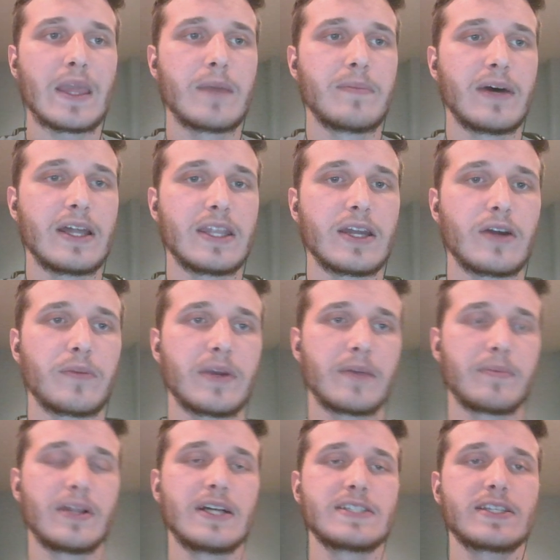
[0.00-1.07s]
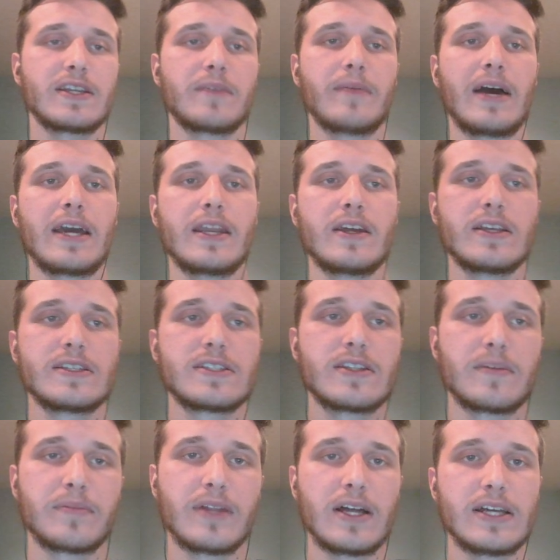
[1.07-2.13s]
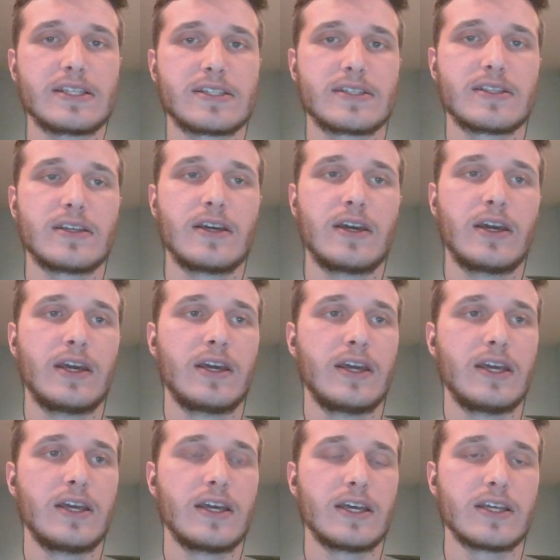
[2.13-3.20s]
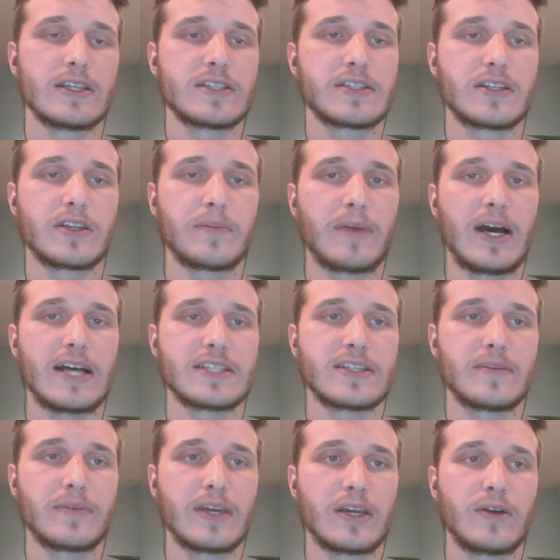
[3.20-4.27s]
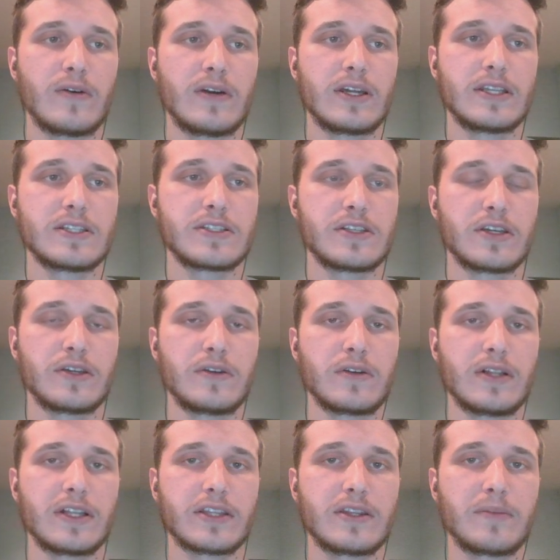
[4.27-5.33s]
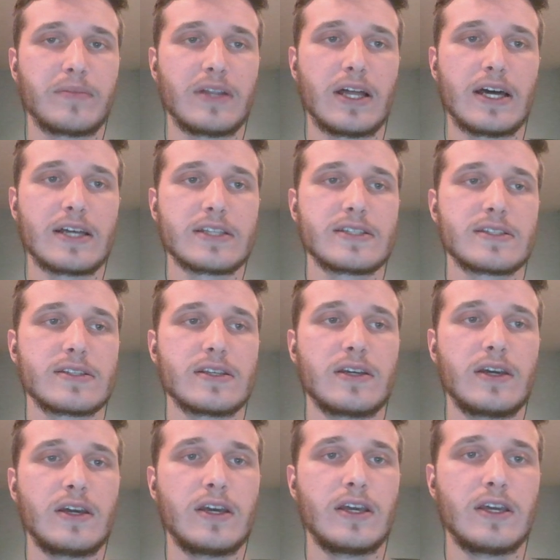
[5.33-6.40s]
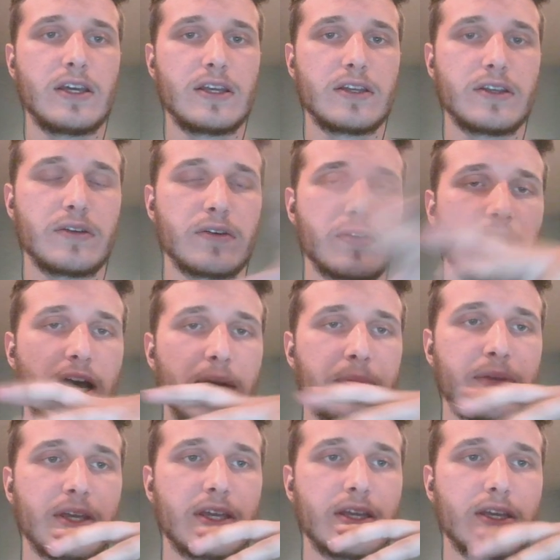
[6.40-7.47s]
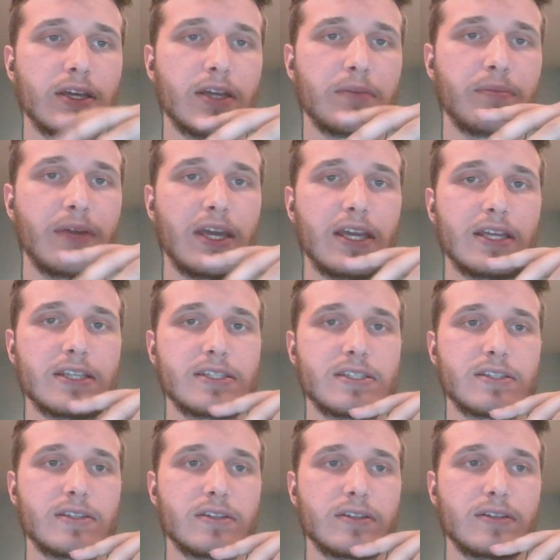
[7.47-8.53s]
But there would be a plus and a minus. The plus is to deposit Bitcoin. So you click the plus, you copy and paste